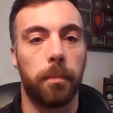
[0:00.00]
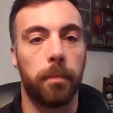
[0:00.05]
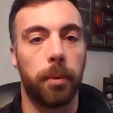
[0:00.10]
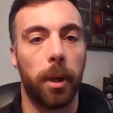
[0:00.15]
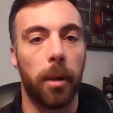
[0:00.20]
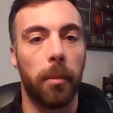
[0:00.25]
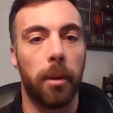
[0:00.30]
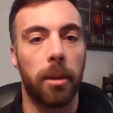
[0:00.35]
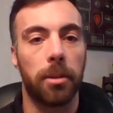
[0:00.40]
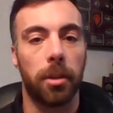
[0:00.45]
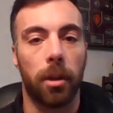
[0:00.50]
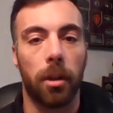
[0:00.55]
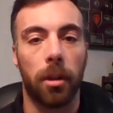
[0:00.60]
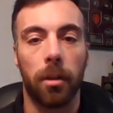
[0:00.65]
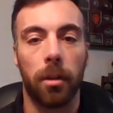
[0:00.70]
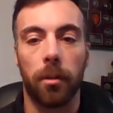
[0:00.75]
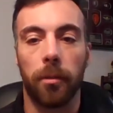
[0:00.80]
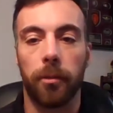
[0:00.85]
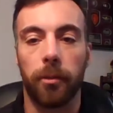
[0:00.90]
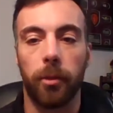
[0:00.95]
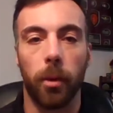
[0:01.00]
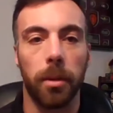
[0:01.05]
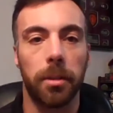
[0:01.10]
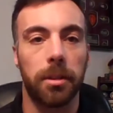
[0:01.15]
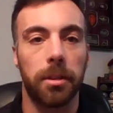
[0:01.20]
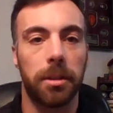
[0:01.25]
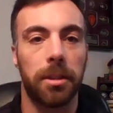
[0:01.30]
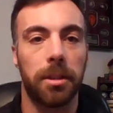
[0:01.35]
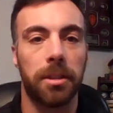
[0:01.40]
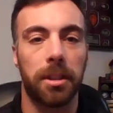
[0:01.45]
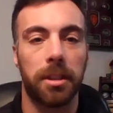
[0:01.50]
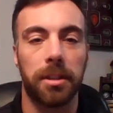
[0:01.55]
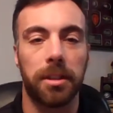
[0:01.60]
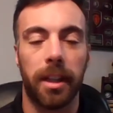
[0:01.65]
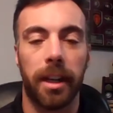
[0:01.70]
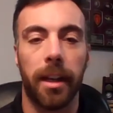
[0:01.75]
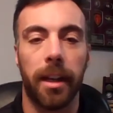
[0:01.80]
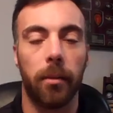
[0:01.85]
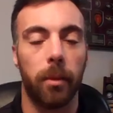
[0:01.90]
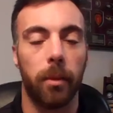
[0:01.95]
pretty much all forced to sit
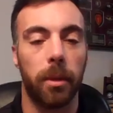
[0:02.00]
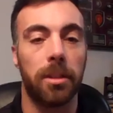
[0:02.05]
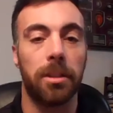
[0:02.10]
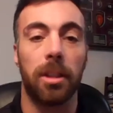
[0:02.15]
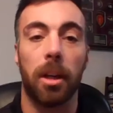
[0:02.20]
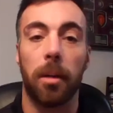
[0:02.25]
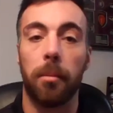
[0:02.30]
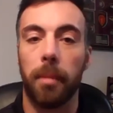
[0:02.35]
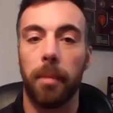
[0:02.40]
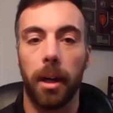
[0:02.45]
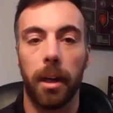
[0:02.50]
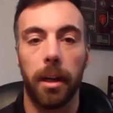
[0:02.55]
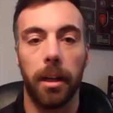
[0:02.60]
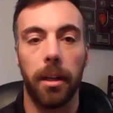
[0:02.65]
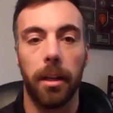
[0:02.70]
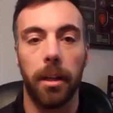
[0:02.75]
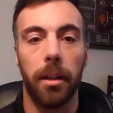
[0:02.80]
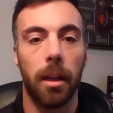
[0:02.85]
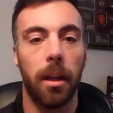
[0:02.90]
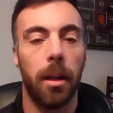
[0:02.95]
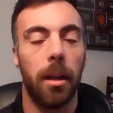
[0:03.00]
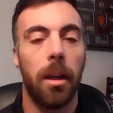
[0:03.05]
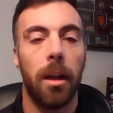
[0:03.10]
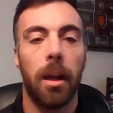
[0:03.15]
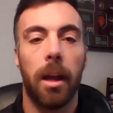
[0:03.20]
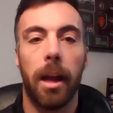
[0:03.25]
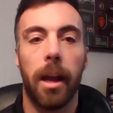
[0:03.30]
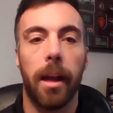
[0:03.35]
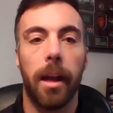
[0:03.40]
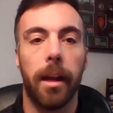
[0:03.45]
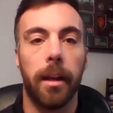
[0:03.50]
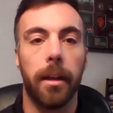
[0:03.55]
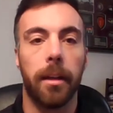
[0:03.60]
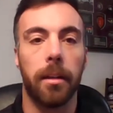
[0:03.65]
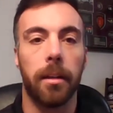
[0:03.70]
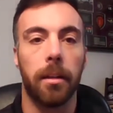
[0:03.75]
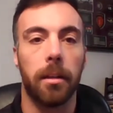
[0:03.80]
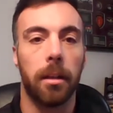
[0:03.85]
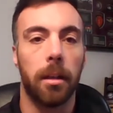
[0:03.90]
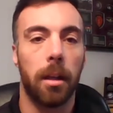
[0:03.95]
down with somebody
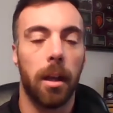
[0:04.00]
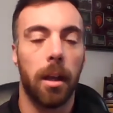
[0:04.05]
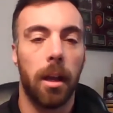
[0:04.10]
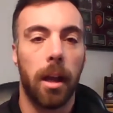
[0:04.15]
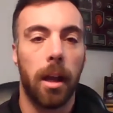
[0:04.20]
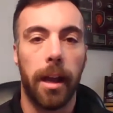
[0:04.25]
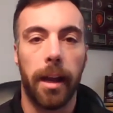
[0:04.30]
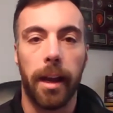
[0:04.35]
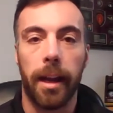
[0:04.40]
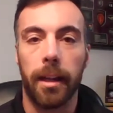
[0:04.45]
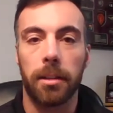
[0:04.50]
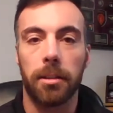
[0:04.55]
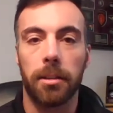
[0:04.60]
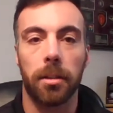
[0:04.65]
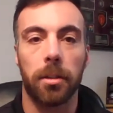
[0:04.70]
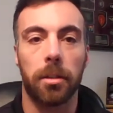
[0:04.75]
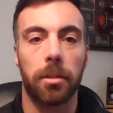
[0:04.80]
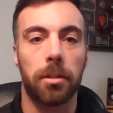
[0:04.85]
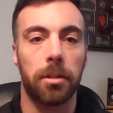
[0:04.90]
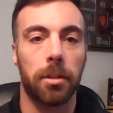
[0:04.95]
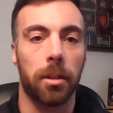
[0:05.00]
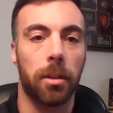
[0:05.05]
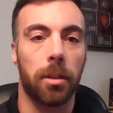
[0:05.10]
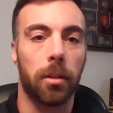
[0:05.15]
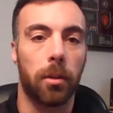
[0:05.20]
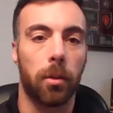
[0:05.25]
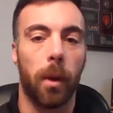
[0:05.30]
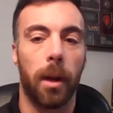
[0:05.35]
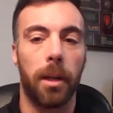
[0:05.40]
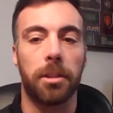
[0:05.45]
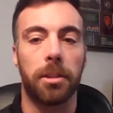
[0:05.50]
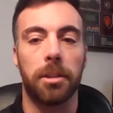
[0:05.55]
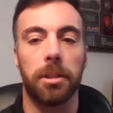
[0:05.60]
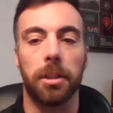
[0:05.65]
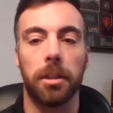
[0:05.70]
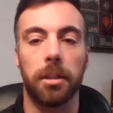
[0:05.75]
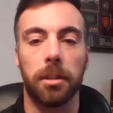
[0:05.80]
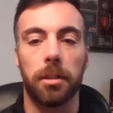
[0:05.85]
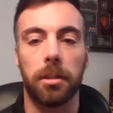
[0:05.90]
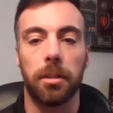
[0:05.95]
and answer certain
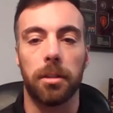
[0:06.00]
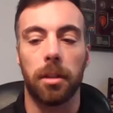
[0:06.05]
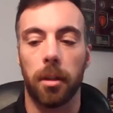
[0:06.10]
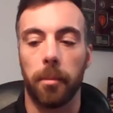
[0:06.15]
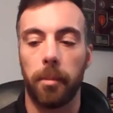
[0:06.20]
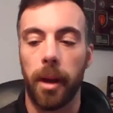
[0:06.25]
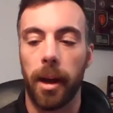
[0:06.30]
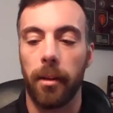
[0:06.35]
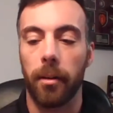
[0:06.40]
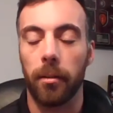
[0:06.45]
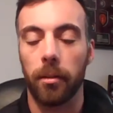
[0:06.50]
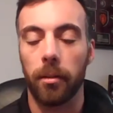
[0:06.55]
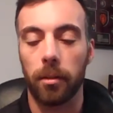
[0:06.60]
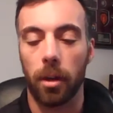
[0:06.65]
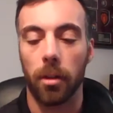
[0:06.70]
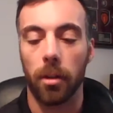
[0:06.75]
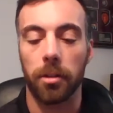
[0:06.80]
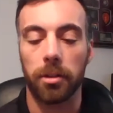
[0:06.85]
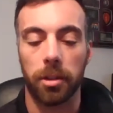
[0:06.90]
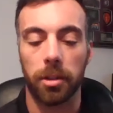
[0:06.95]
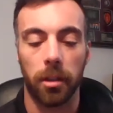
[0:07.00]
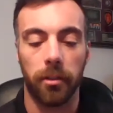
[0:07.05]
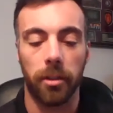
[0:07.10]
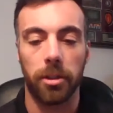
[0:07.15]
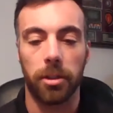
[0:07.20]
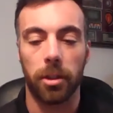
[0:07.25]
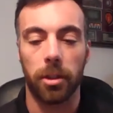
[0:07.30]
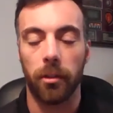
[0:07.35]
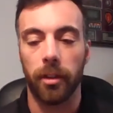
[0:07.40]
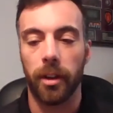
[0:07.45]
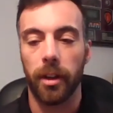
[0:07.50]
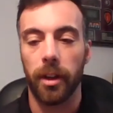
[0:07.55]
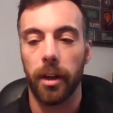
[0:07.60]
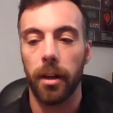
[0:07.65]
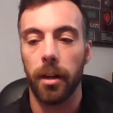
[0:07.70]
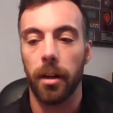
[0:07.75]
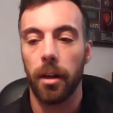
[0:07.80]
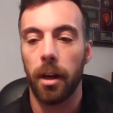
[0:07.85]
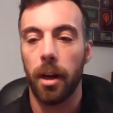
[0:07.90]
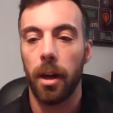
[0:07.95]
questions about our service over
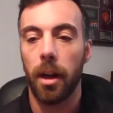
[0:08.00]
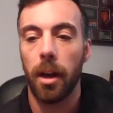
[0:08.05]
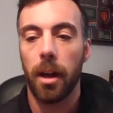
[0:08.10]
there.